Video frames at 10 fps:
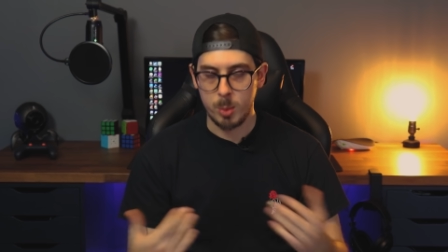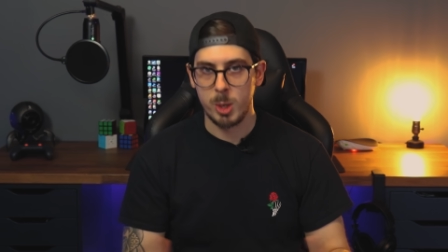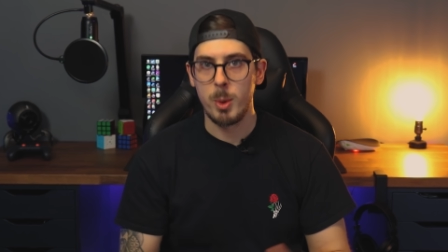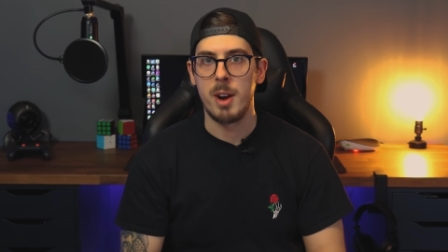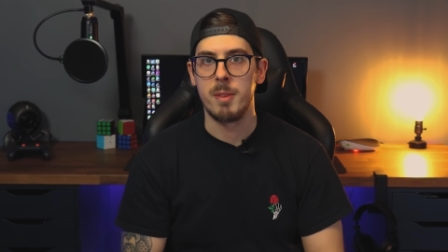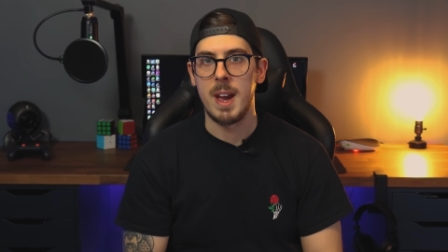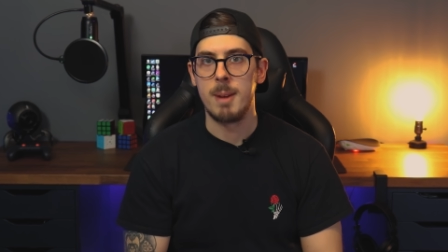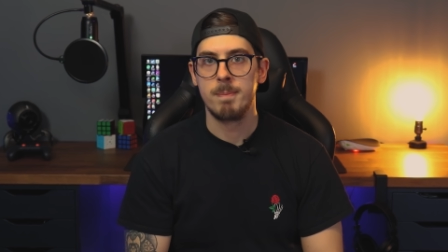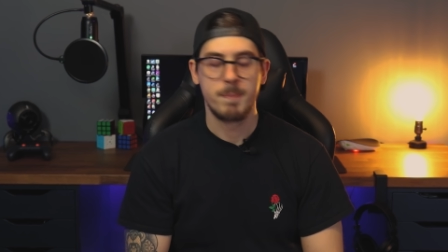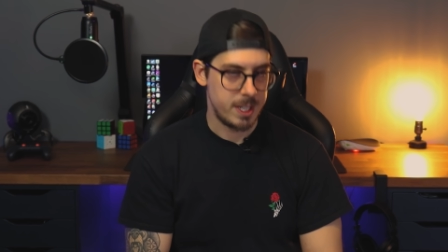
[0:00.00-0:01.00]
We're aware of
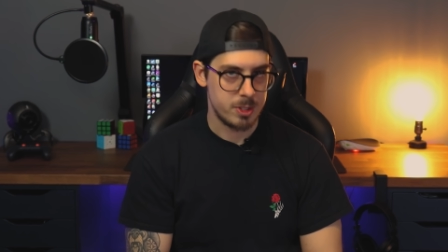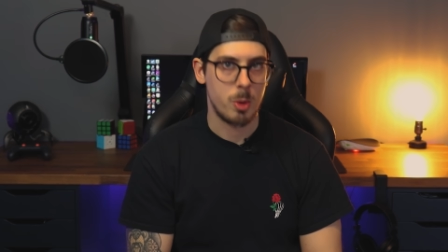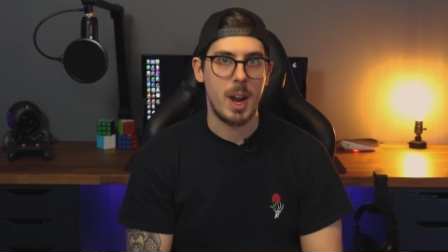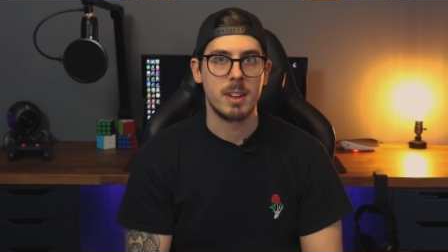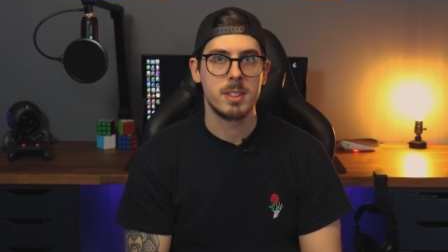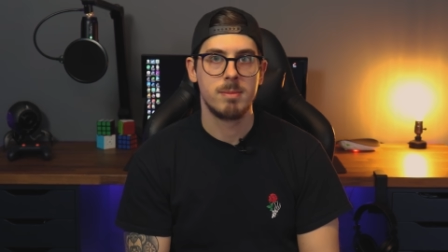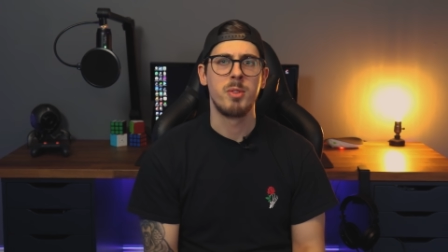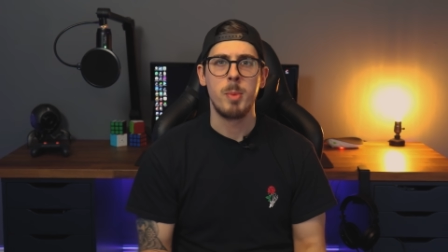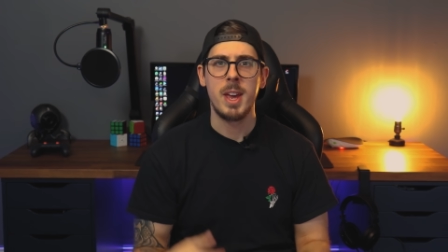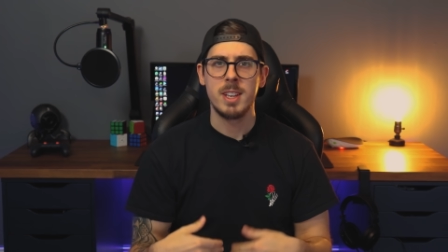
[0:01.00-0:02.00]
that. That's correct.
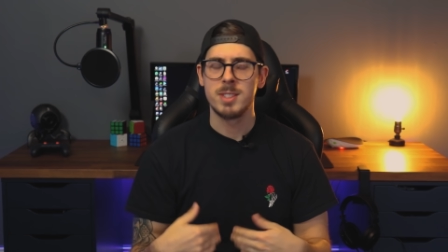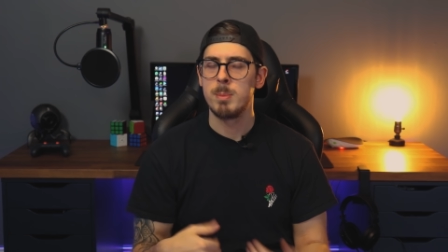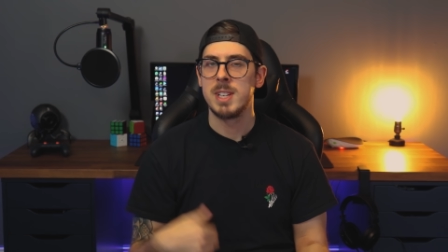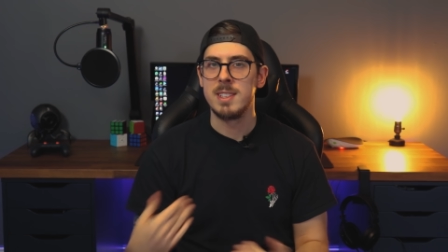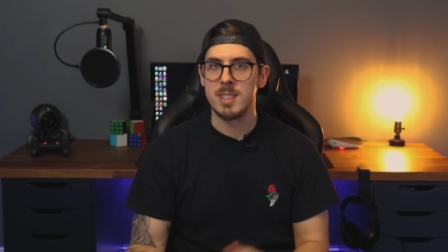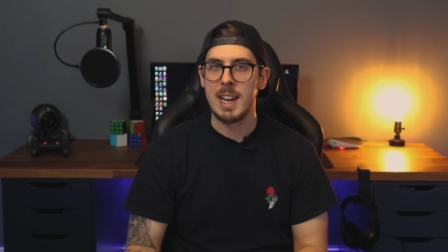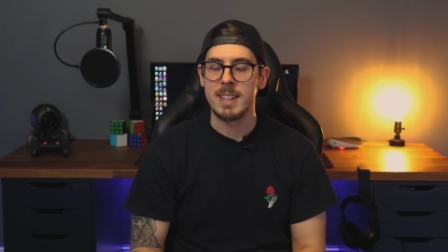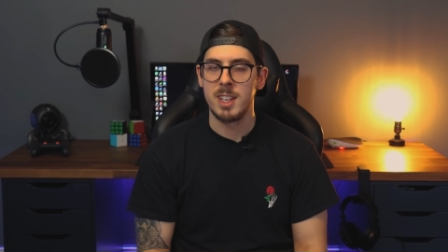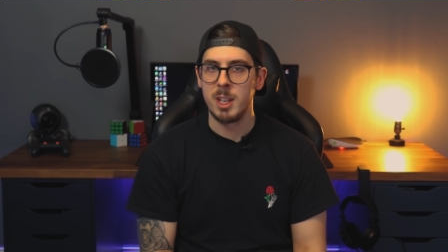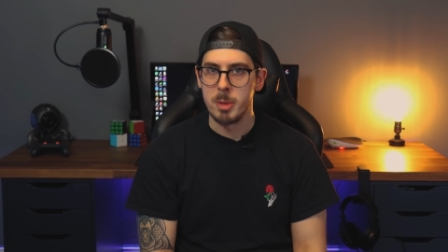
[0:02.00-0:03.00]
So from here, you're simply
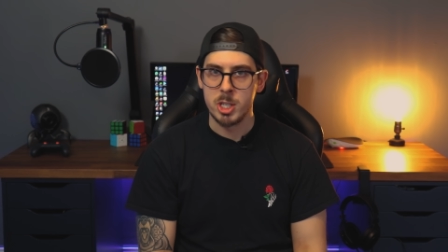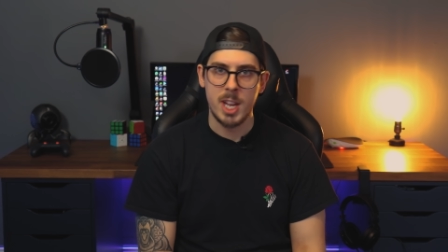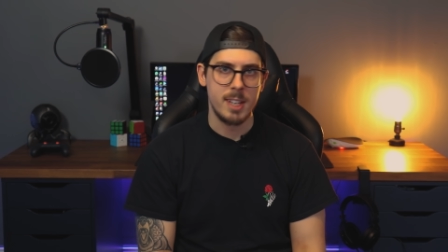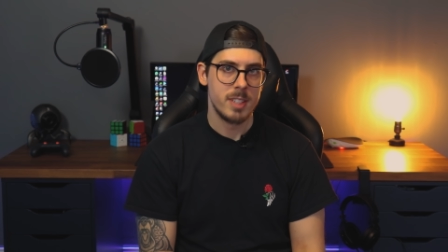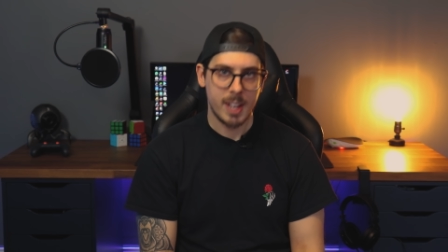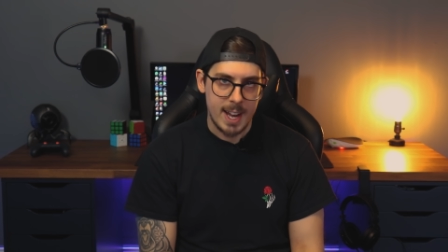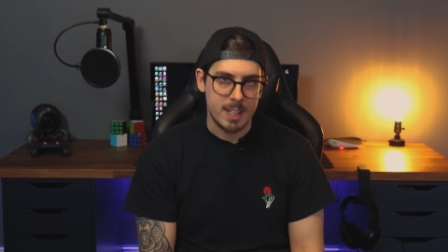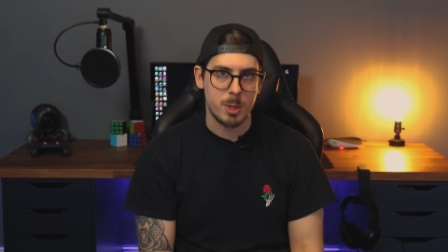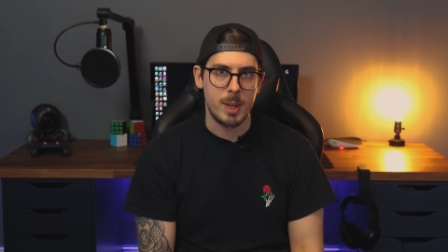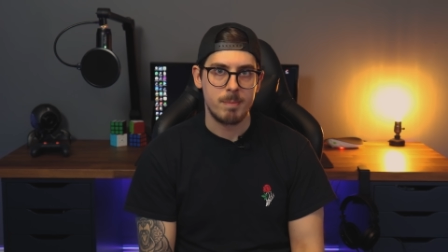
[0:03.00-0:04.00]
selecting the machine to
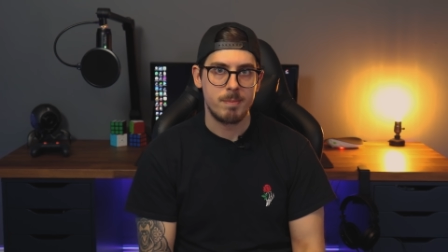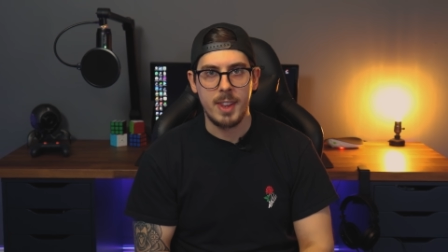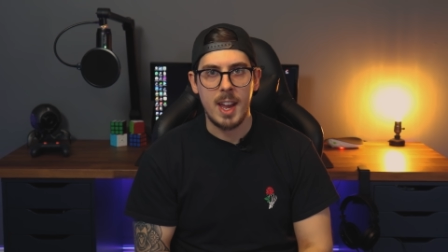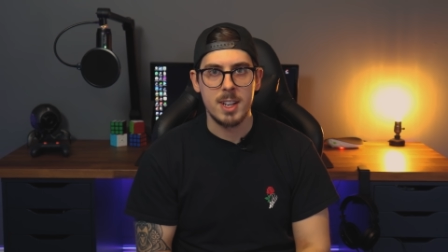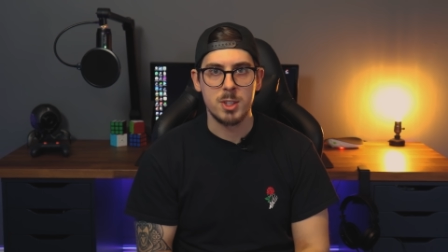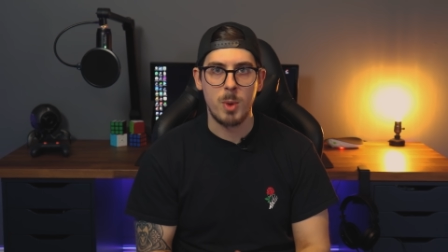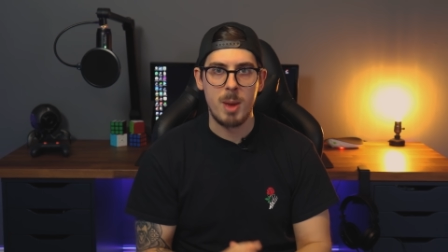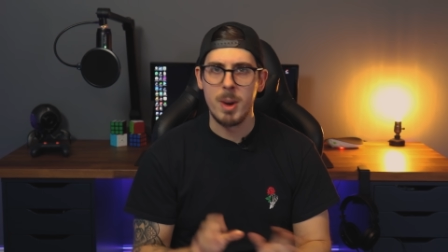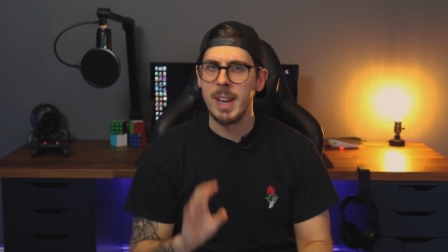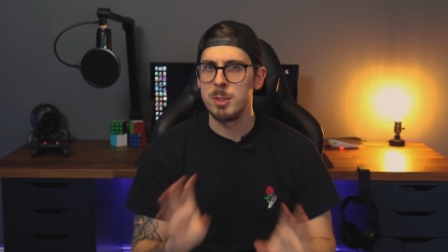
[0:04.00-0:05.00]
connect to it, and that is
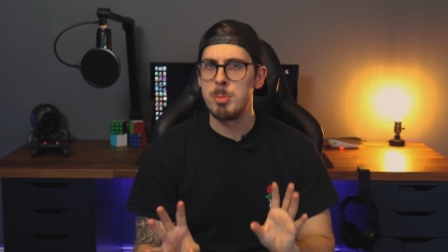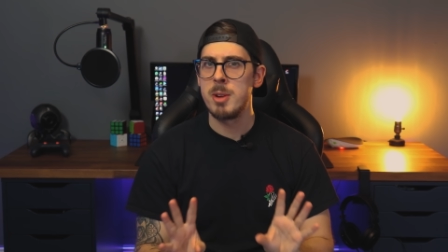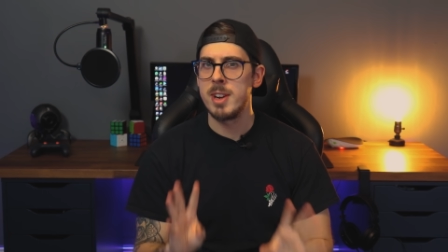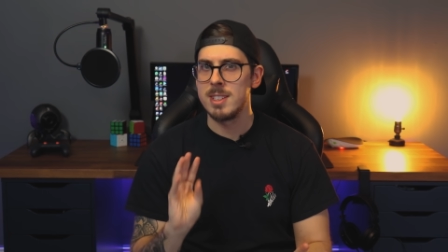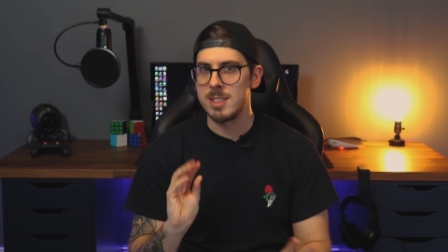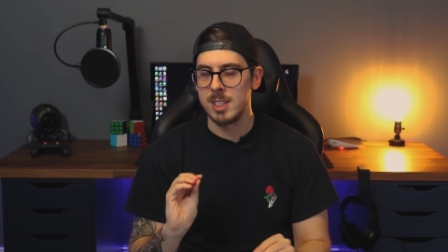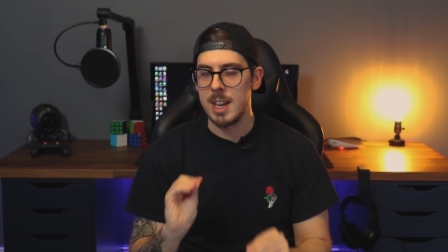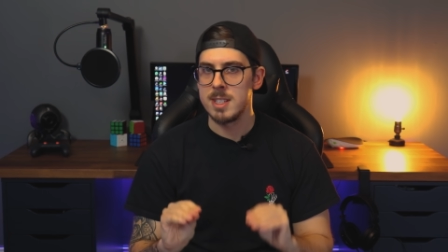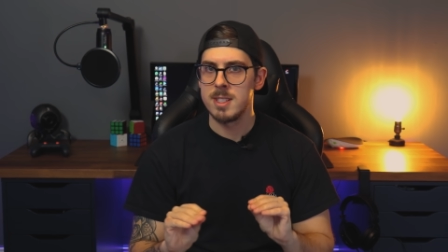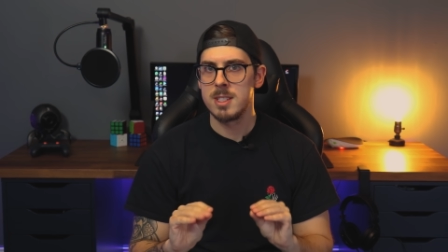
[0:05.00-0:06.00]
where my experience
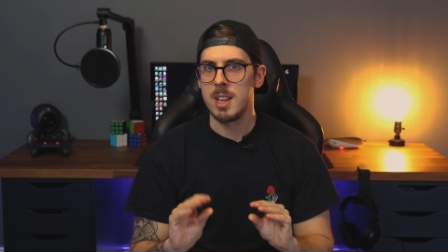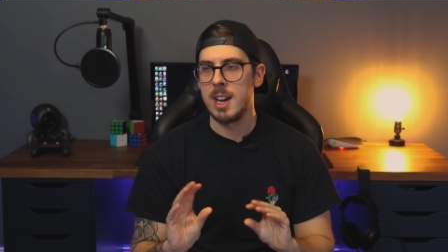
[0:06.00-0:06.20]
gets